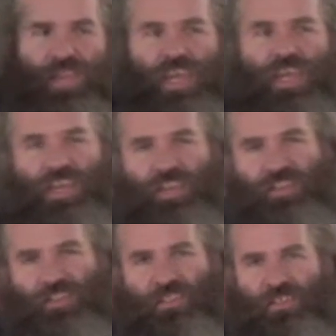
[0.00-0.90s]

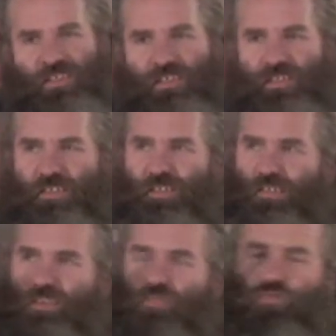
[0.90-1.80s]
then,
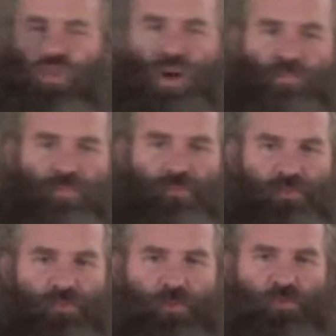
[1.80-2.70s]
Trump
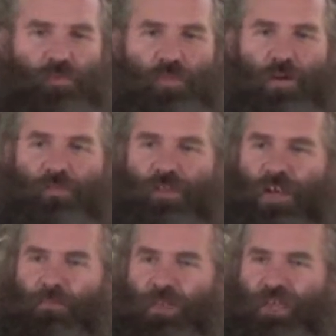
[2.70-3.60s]
wins the Republican
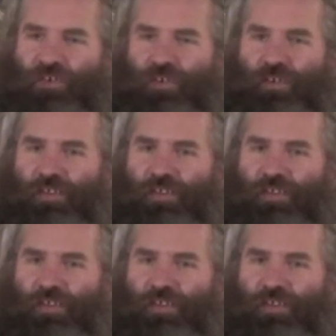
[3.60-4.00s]
nomination.